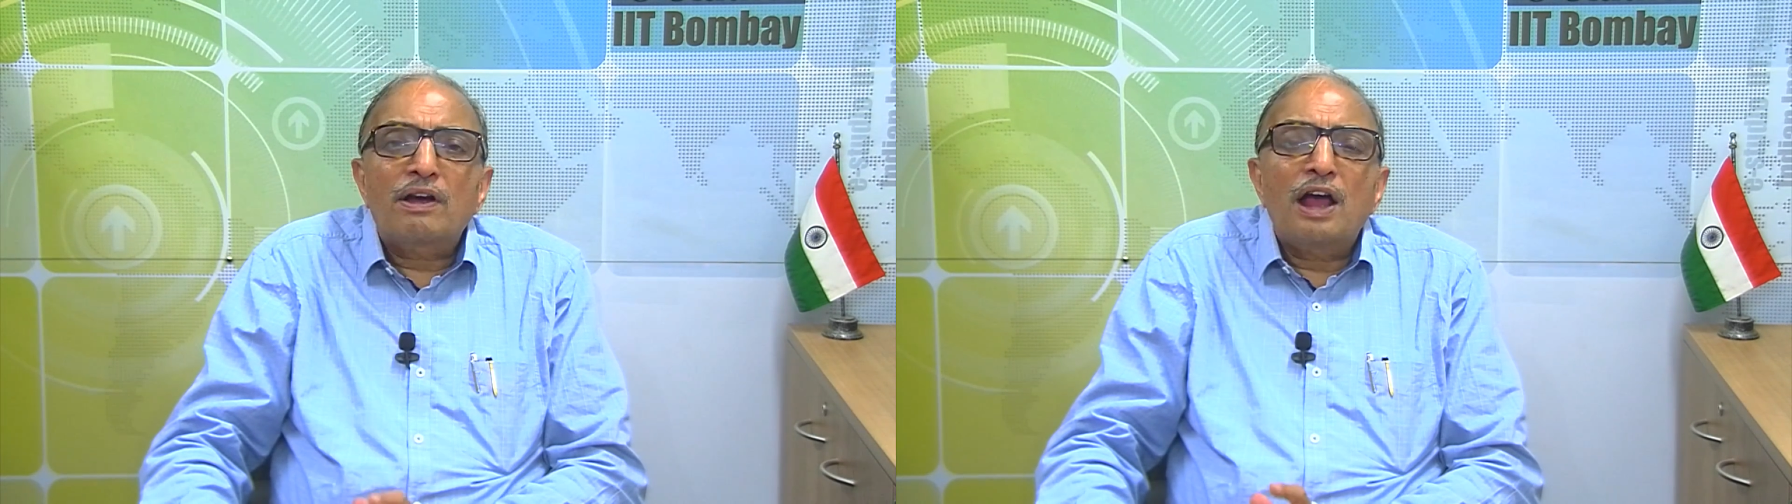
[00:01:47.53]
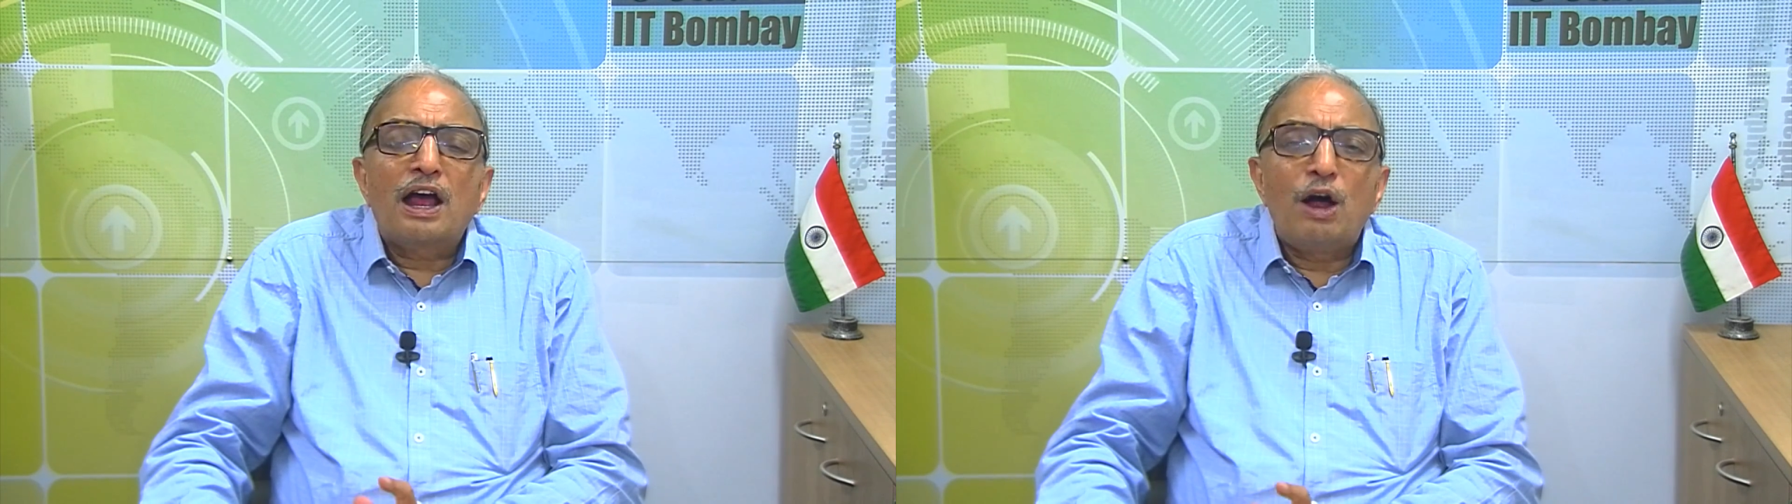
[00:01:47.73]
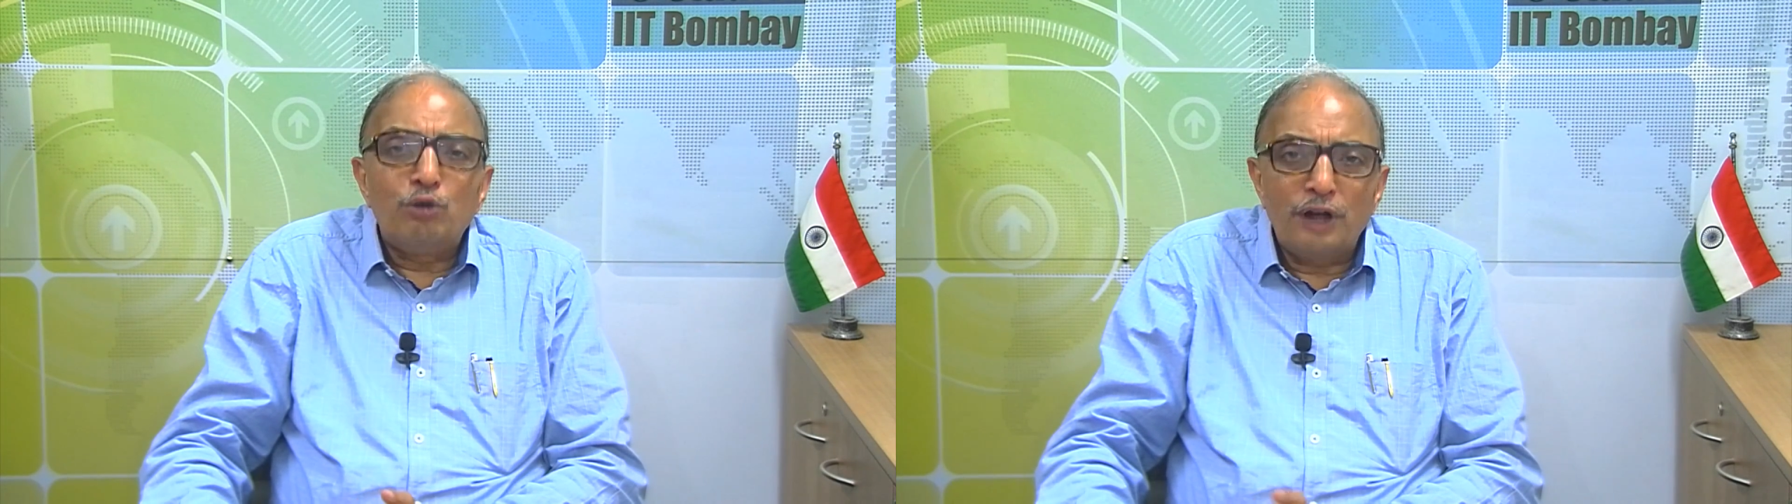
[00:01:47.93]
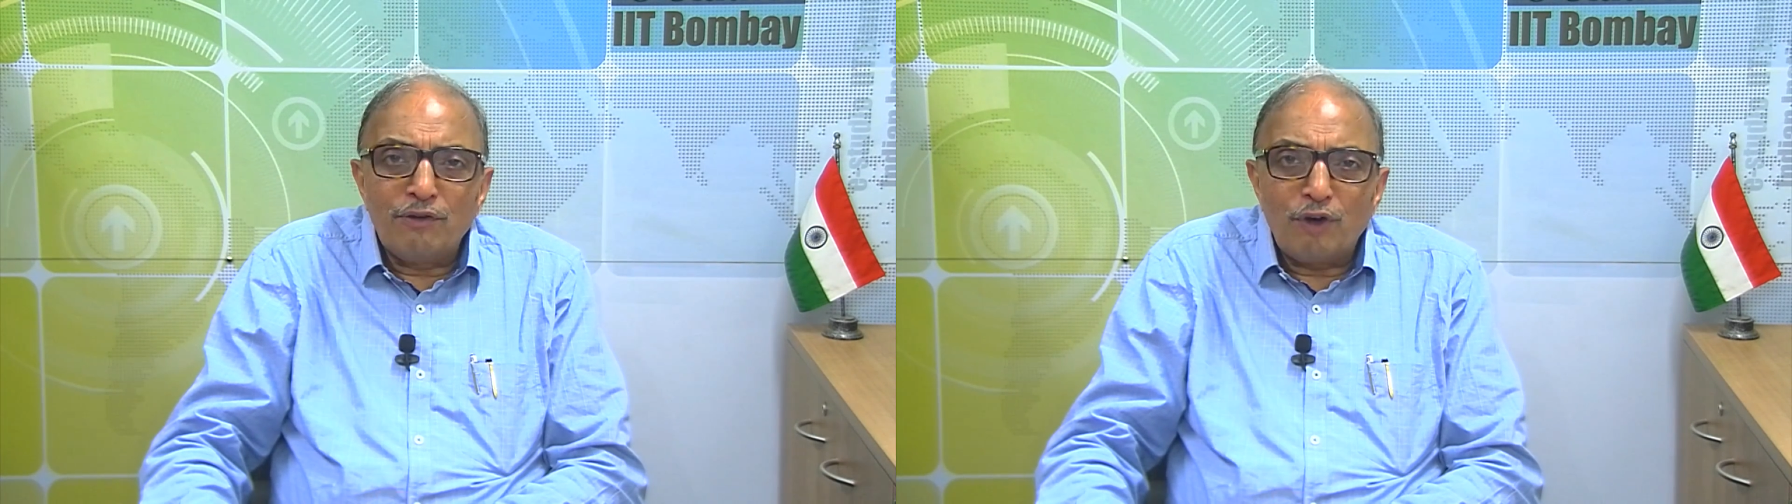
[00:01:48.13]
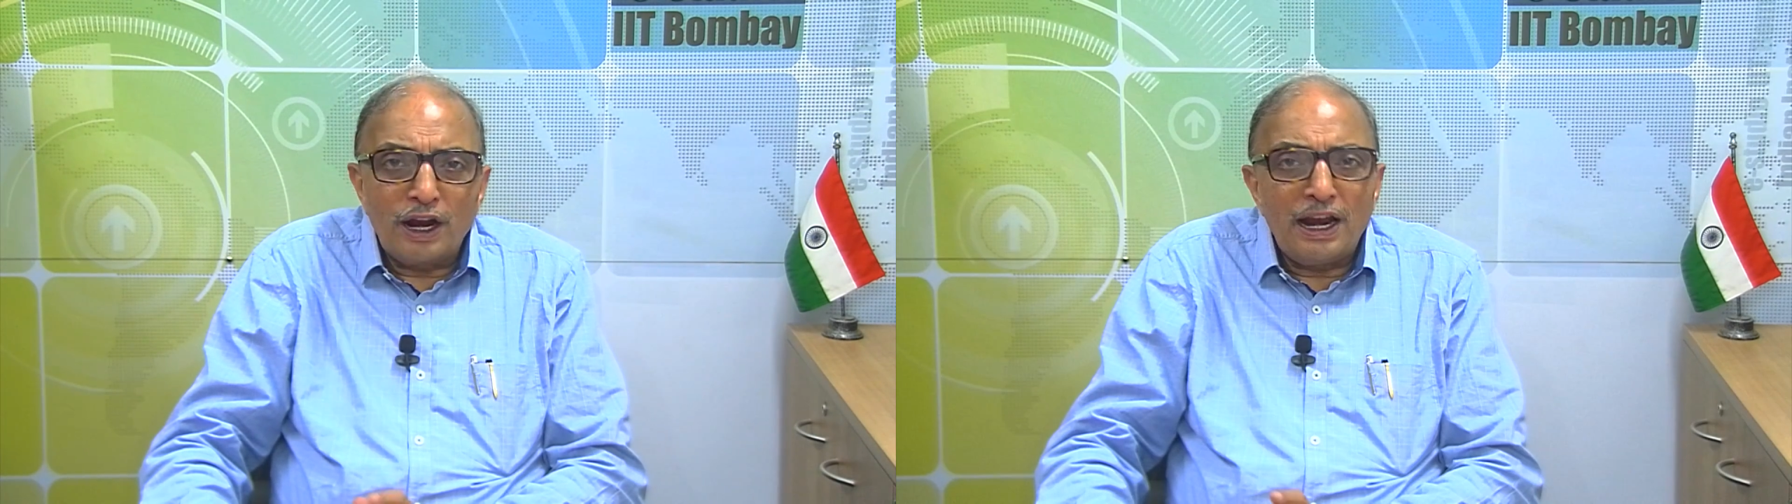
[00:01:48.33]
accounting
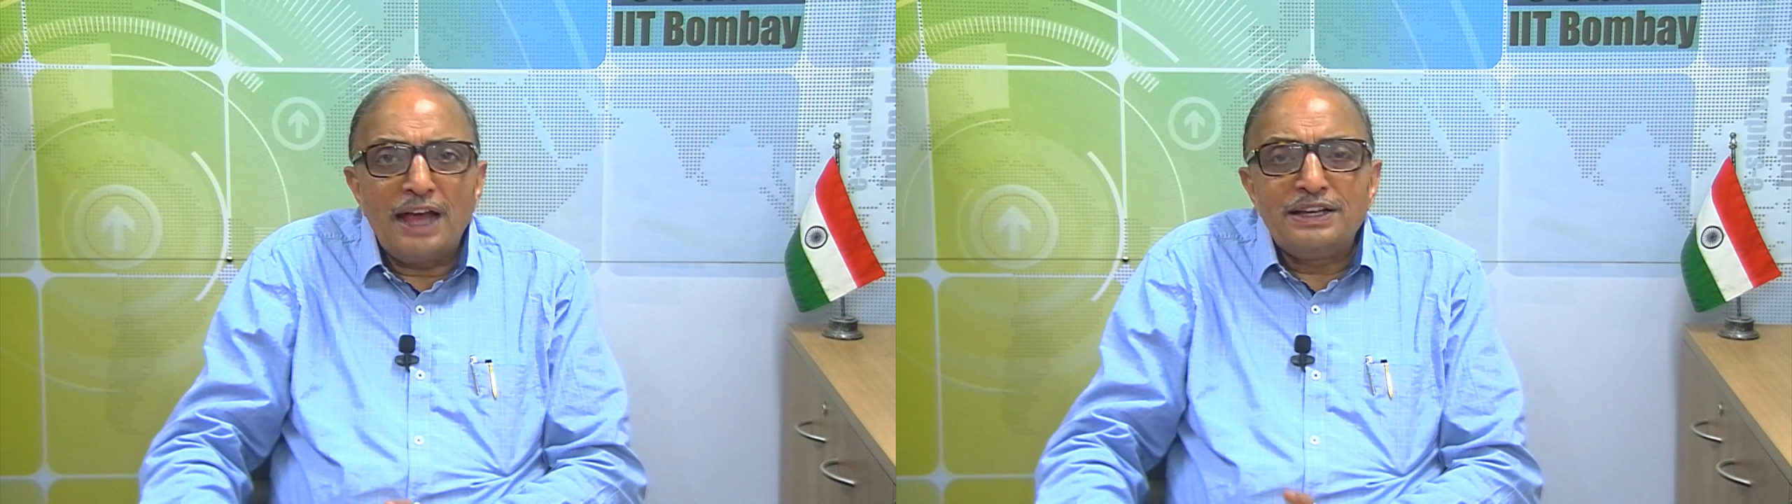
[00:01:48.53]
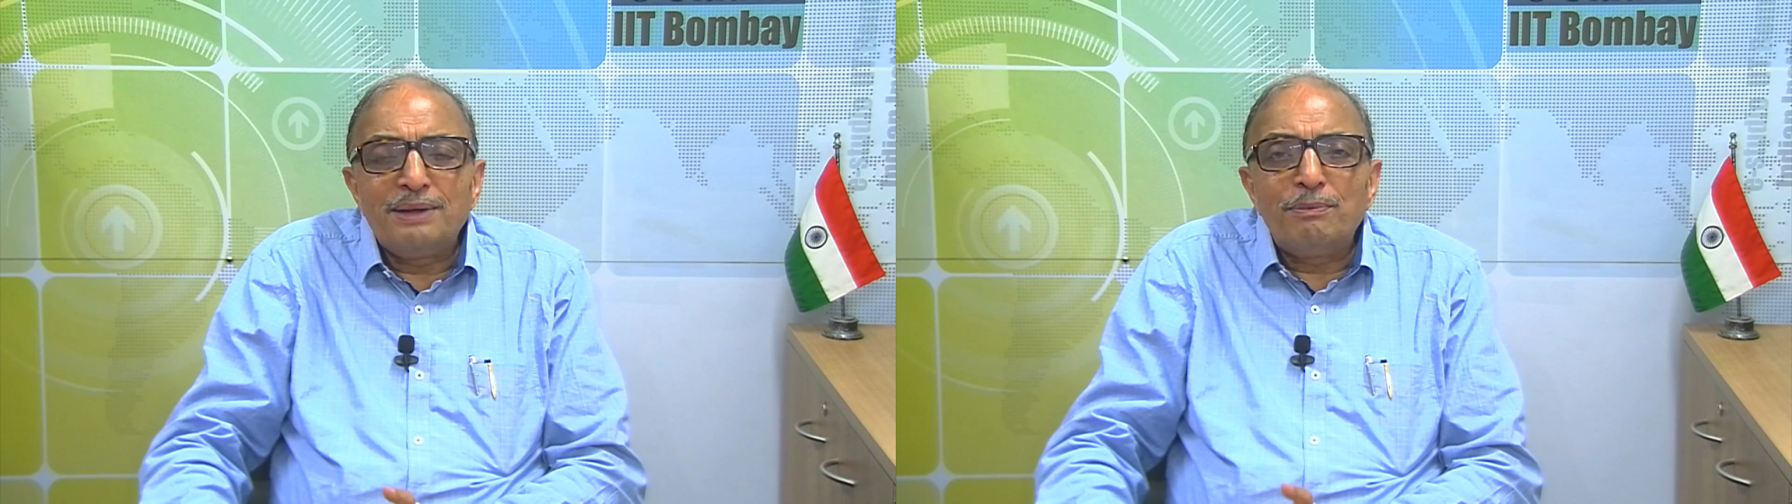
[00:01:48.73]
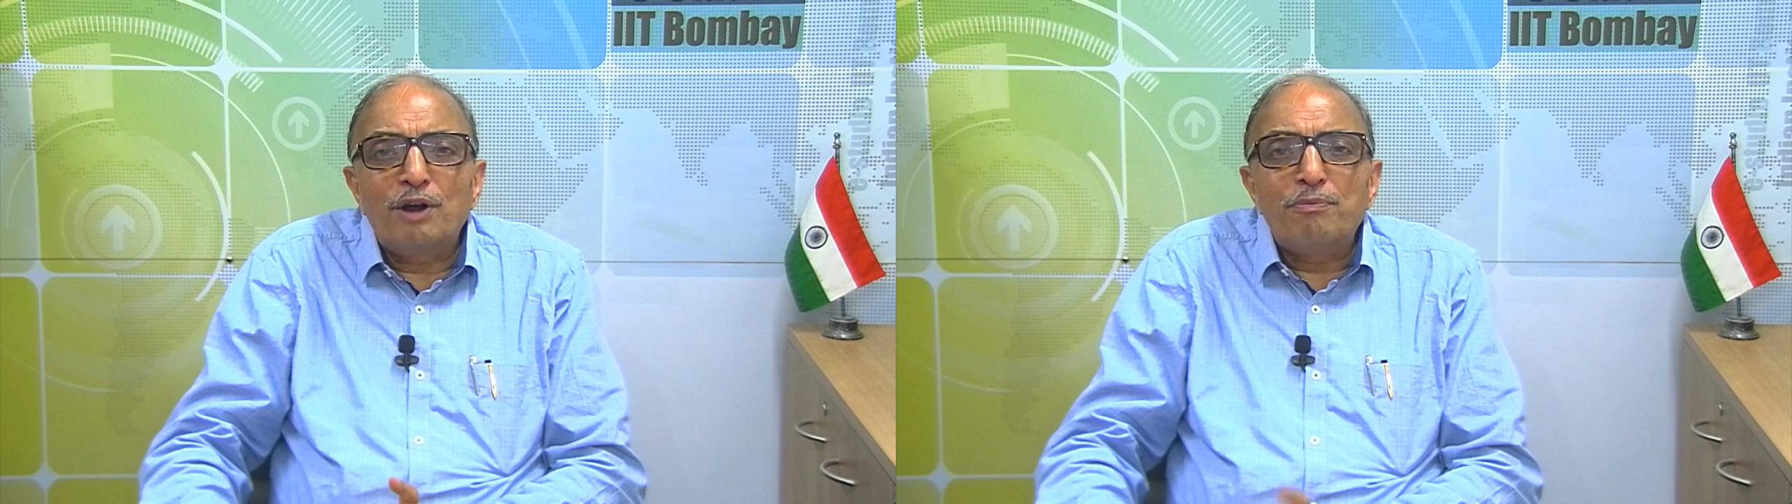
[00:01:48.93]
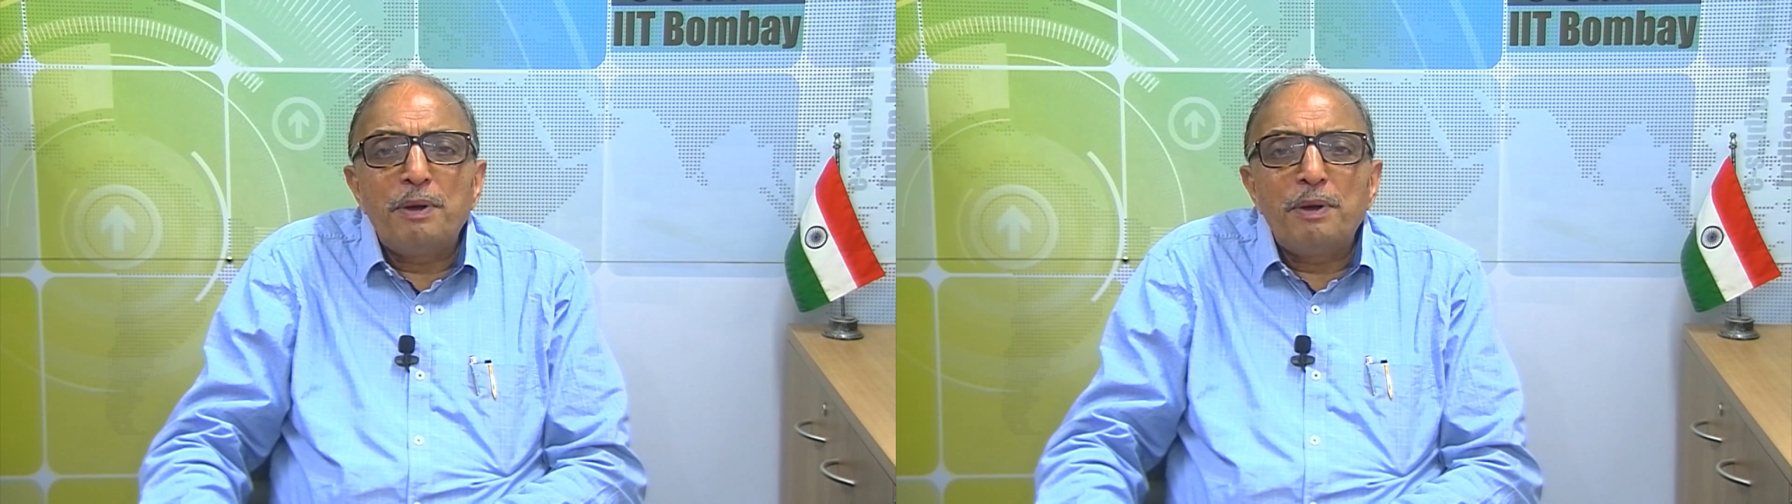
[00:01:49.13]
for a large number of